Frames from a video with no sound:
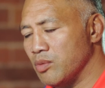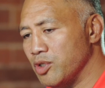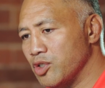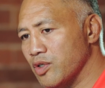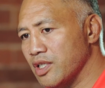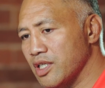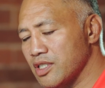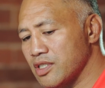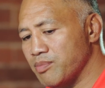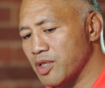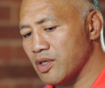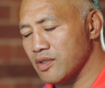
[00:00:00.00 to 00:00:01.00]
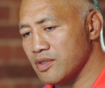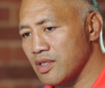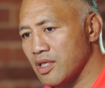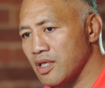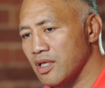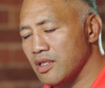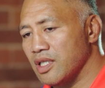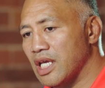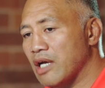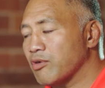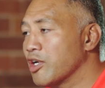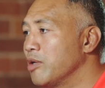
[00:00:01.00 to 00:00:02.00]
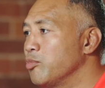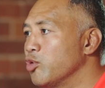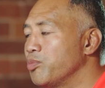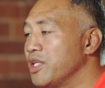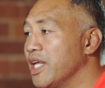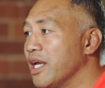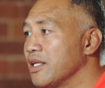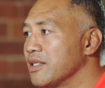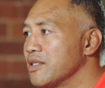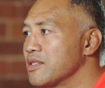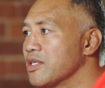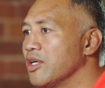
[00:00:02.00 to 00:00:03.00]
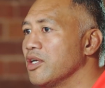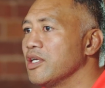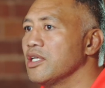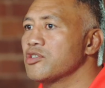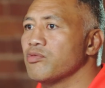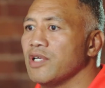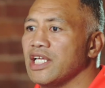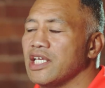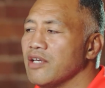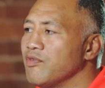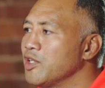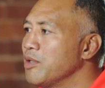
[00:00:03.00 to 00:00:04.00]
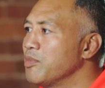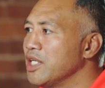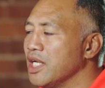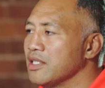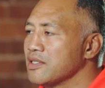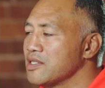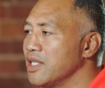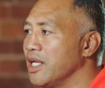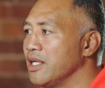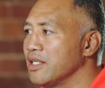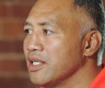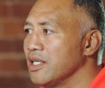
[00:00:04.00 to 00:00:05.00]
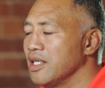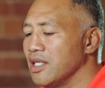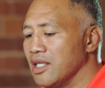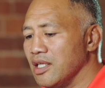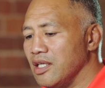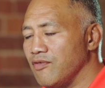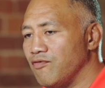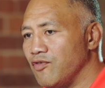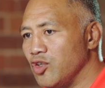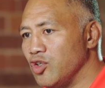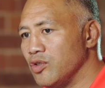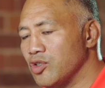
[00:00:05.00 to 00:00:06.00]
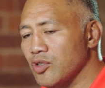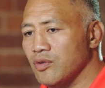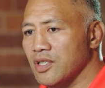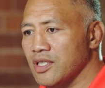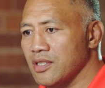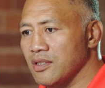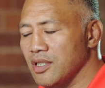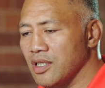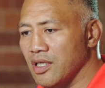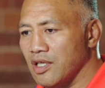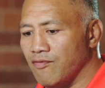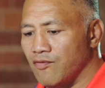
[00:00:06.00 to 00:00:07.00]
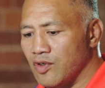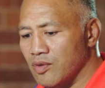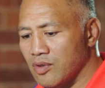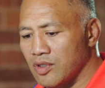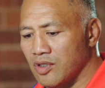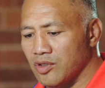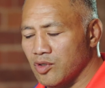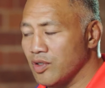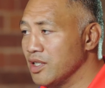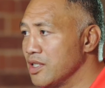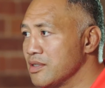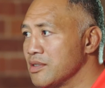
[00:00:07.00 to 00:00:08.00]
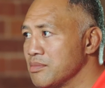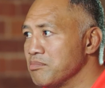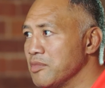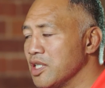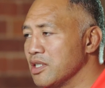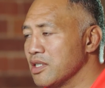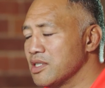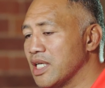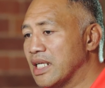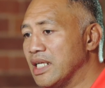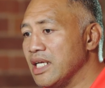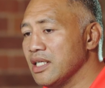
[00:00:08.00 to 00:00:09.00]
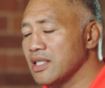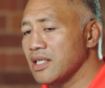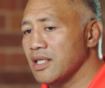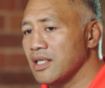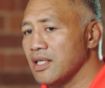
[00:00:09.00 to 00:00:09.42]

we're doing this, because the outcome will be that. So it's really giving them that understand. Yep. If you do the, you know, if you are not doing this, the technique,